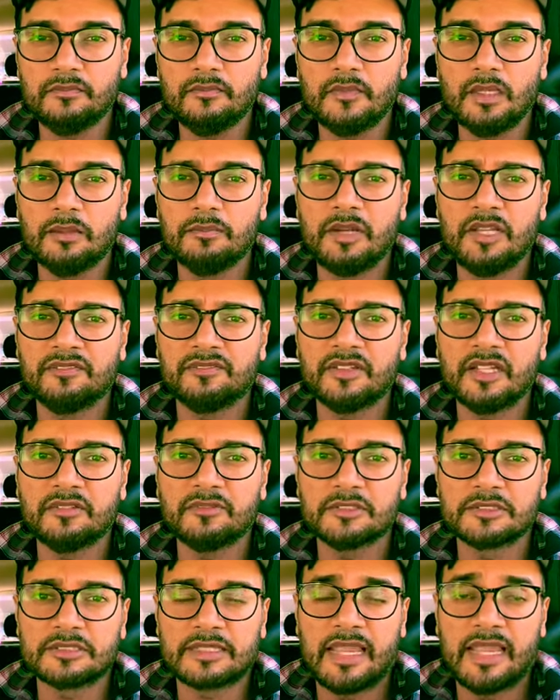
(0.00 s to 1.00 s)
My flight
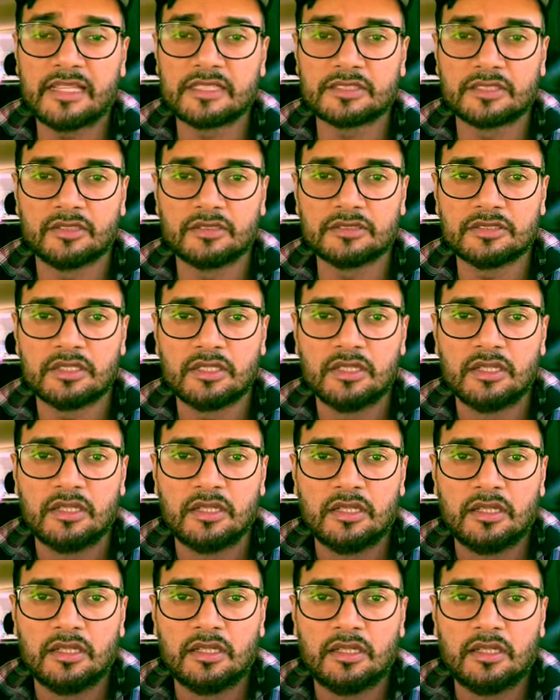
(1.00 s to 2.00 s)
was canceled,
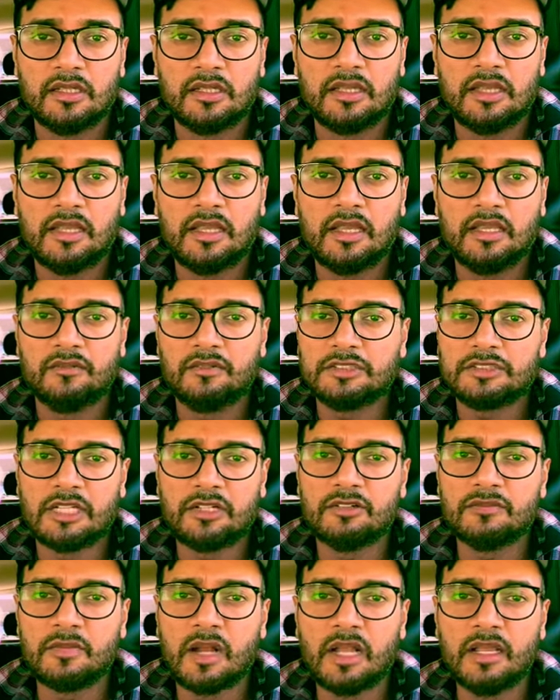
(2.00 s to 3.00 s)
and which I
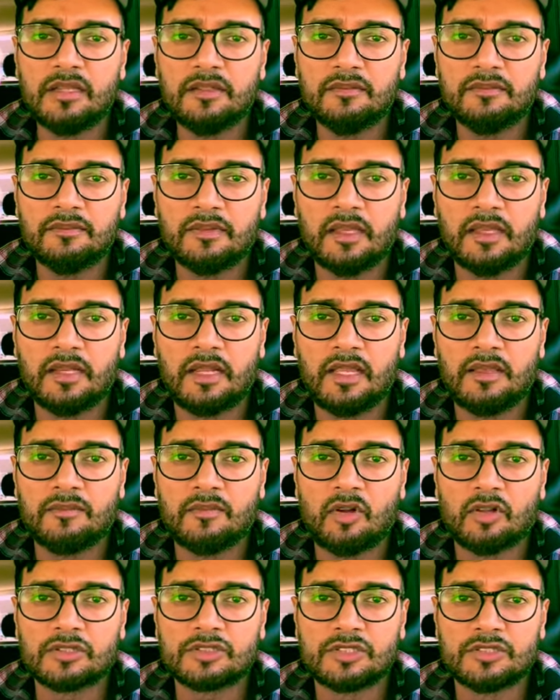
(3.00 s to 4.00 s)
don't mind, and I'm
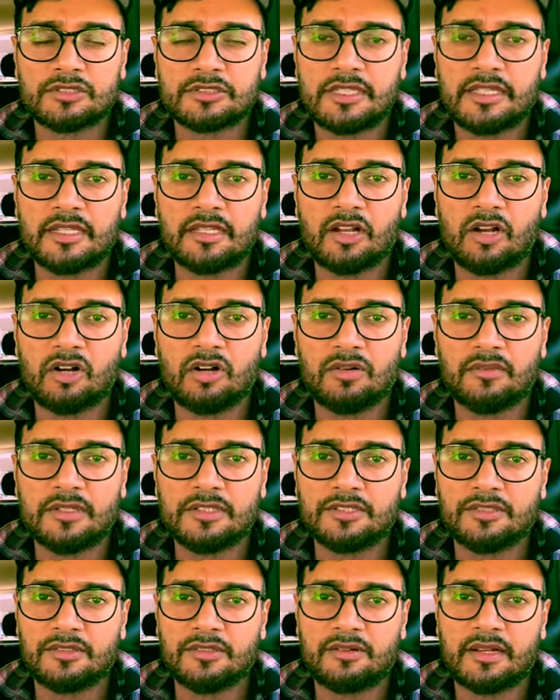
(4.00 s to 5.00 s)
also staying at home and
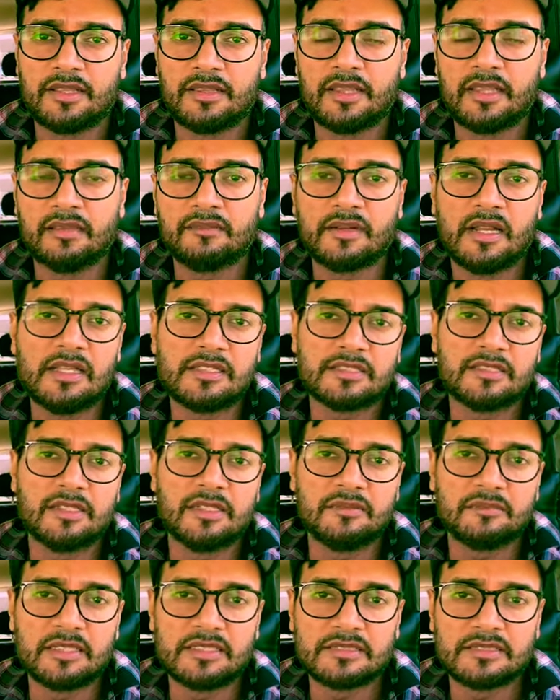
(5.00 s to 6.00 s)
doing the right thing by
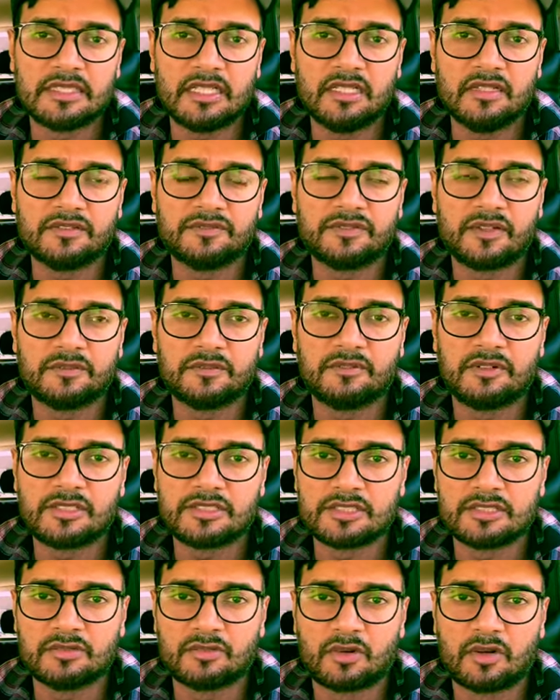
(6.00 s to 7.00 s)
isolating myself from the rest
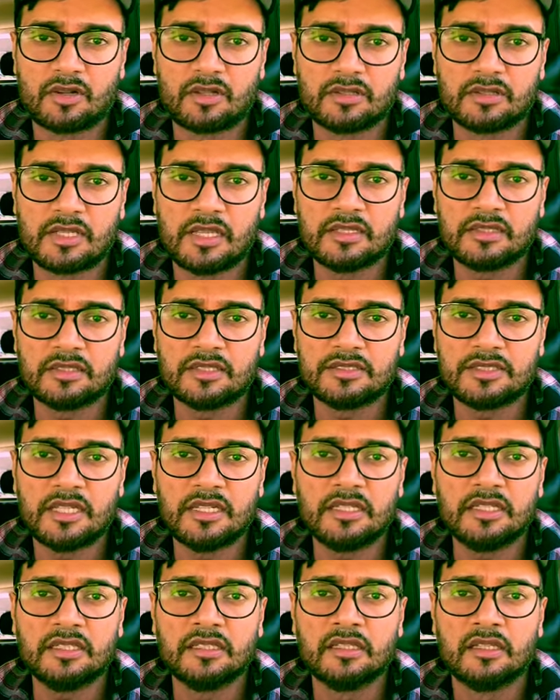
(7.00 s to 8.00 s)
of the world and
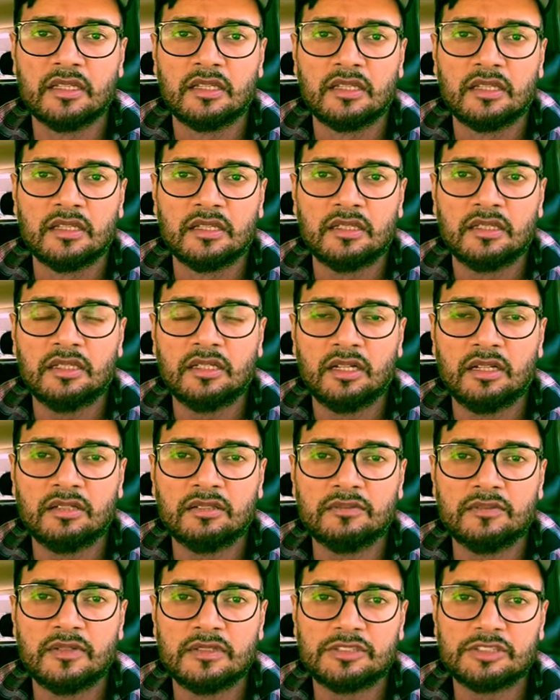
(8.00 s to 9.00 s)
containing,
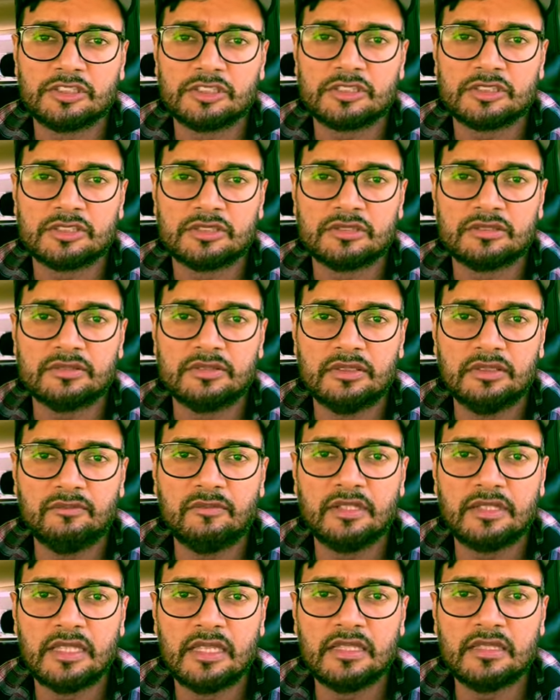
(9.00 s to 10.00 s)
just
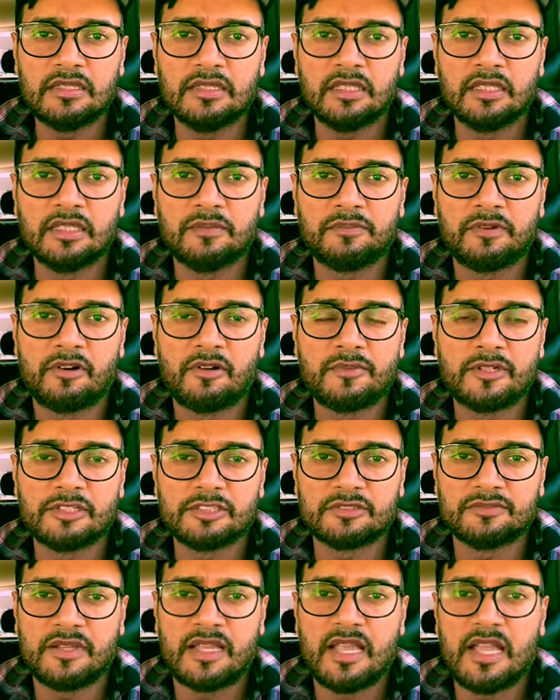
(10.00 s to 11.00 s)
within the perimeters
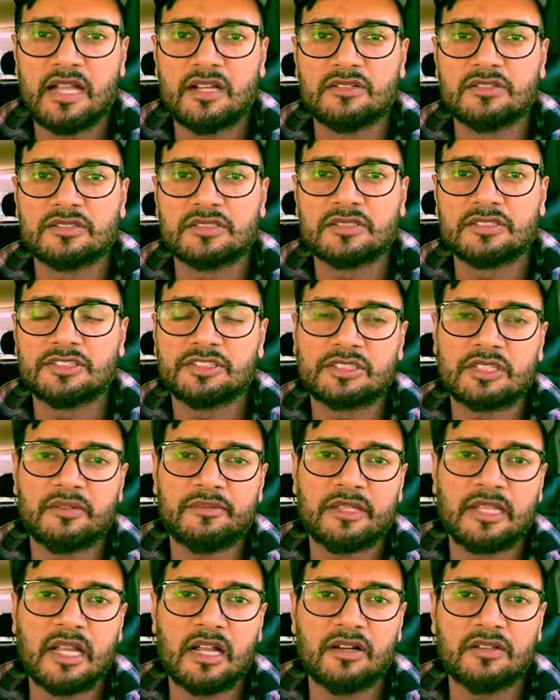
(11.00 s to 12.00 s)
of my house and just
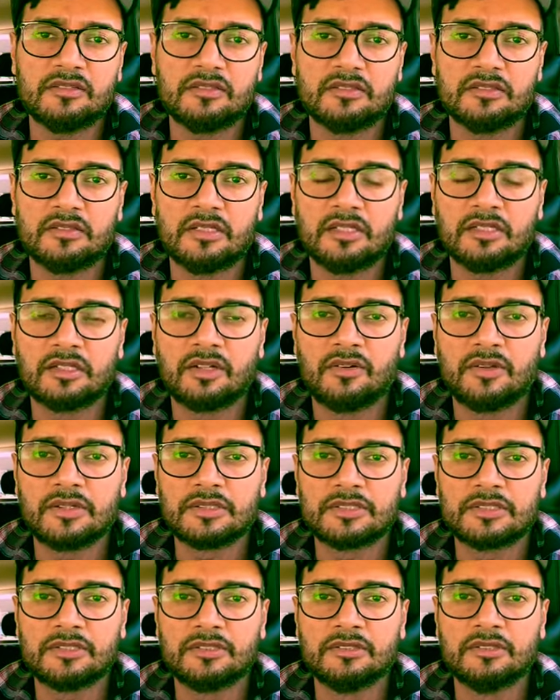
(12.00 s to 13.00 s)
coming out and going
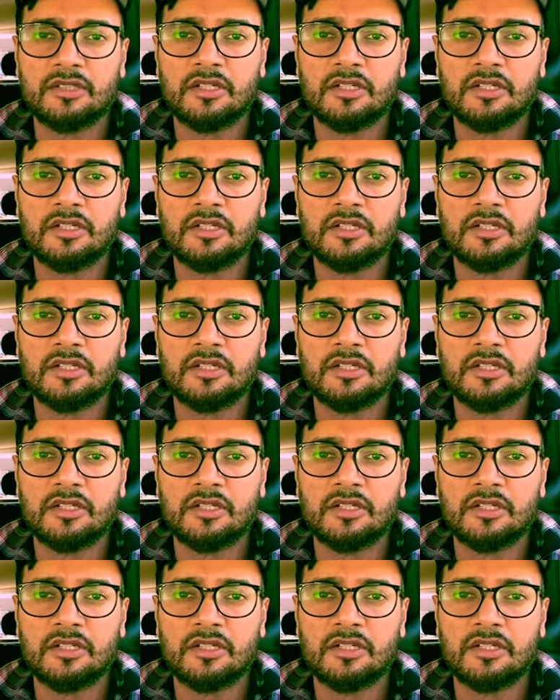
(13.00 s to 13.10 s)
to